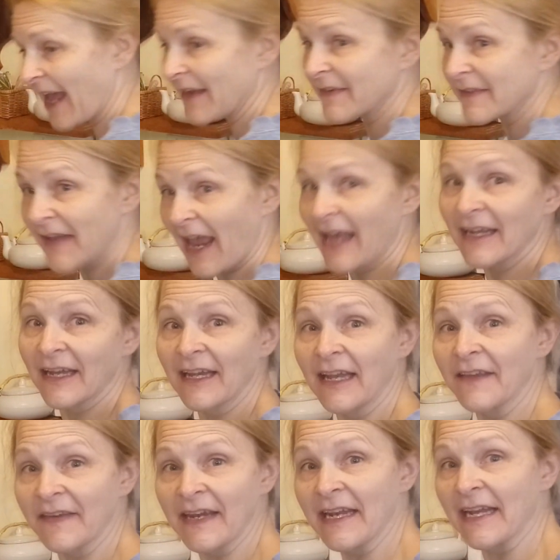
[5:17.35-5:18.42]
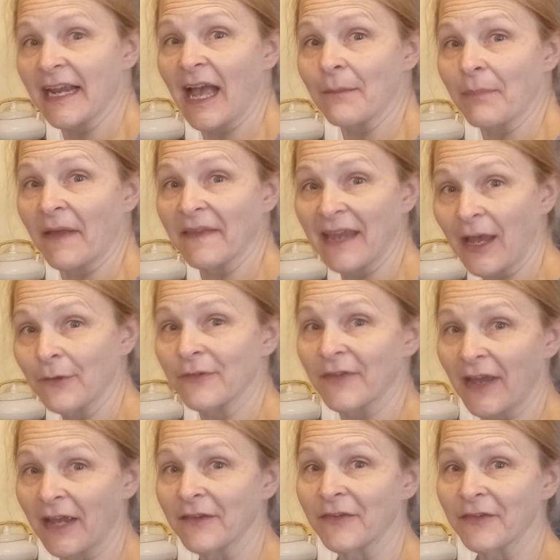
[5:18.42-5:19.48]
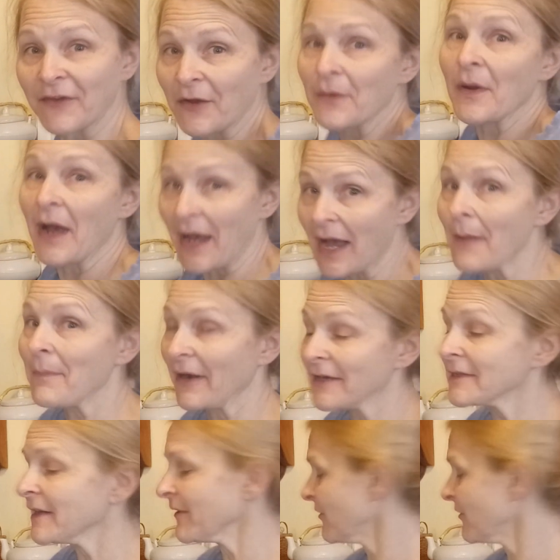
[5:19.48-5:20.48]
yes. And it is heating up on the outside. So apparently